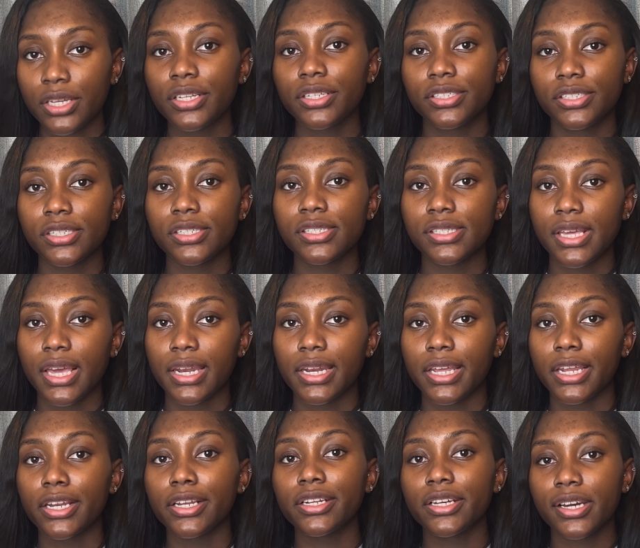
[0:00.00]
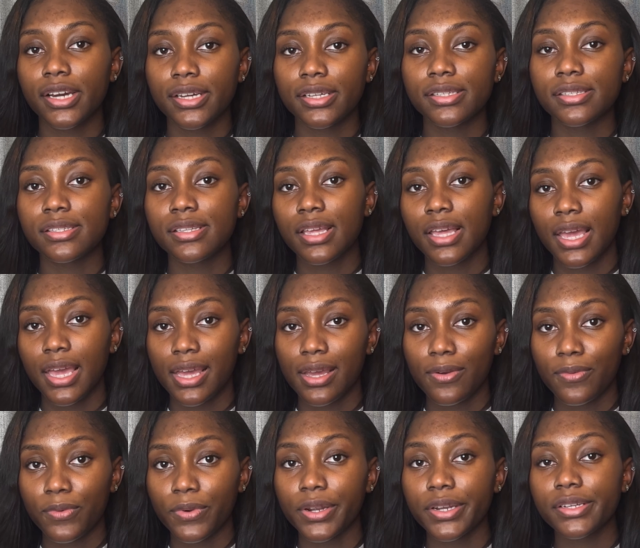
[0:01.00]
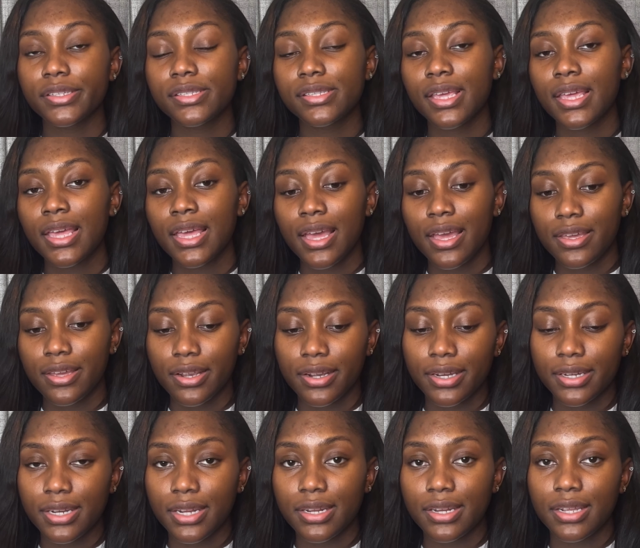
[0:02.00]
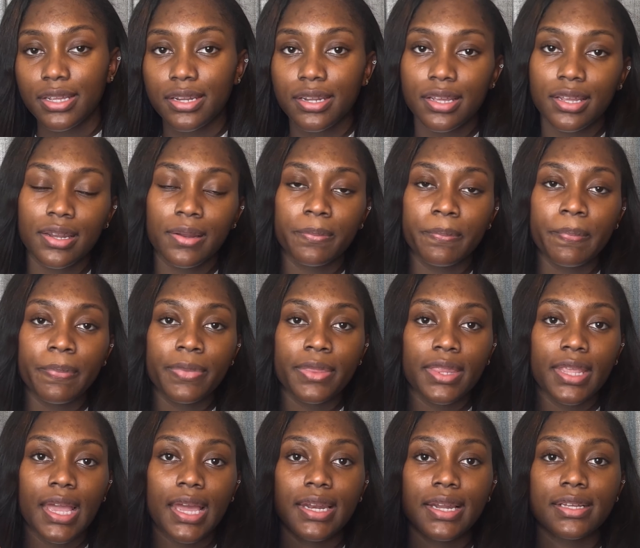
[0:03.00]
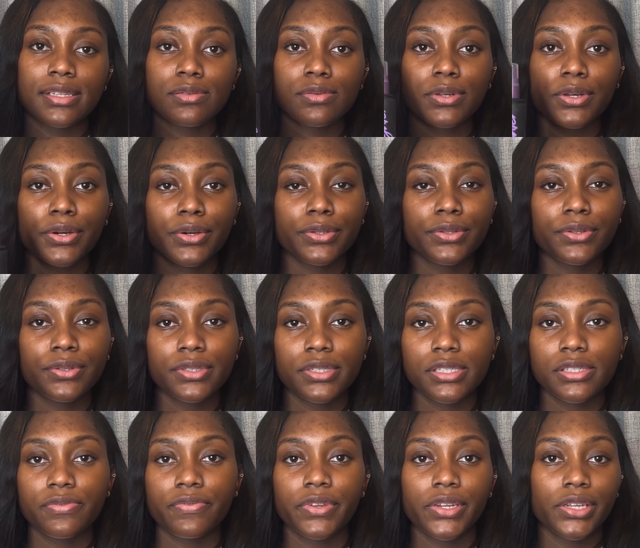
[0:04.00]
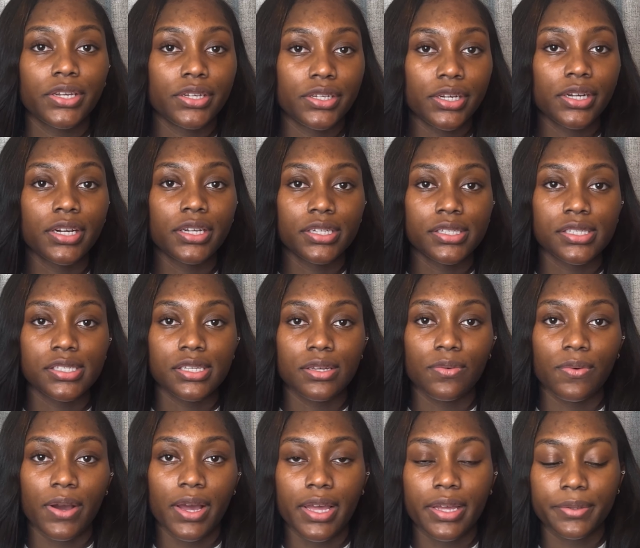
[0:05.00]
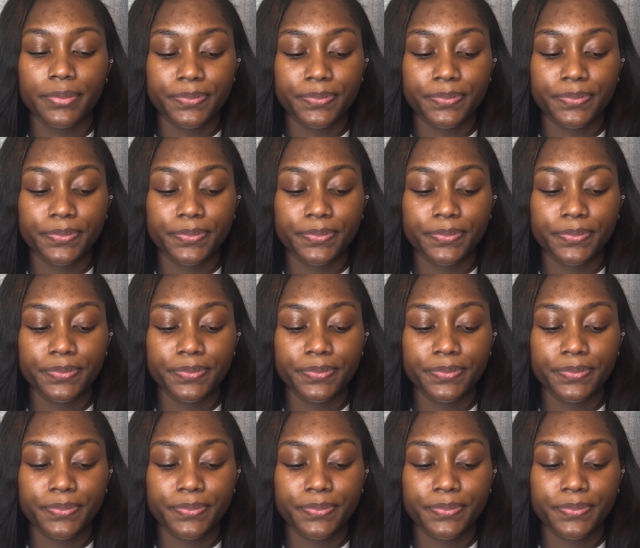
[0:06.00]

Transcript: Just get it because it works. You're gonna need it, and as we go through this video, you're gonna see why.